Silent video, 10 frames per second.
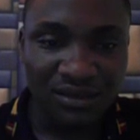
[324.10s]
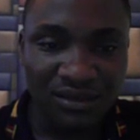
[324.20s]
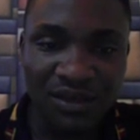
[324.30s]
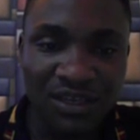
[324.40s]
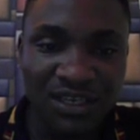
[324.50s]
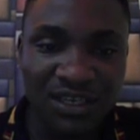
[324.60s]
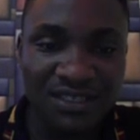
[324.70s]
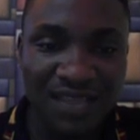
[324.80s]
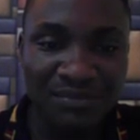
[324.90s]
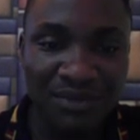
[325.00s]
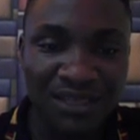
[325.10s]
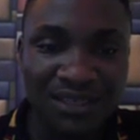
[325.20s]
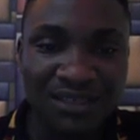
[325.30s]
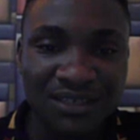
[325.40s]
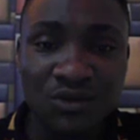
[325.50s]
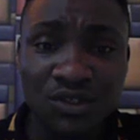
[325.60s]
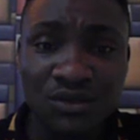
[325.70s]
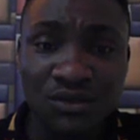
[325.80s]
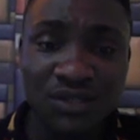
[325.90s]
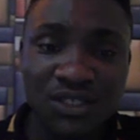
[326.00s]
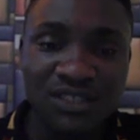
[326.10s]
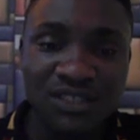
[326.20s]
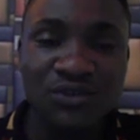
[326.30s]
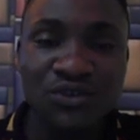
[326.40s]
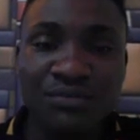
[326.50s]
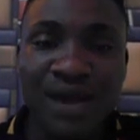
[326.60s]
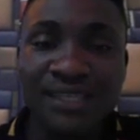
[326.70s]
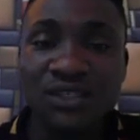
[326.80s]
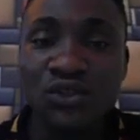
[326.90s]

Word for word: if you click this hyperlink, it is going to take you to my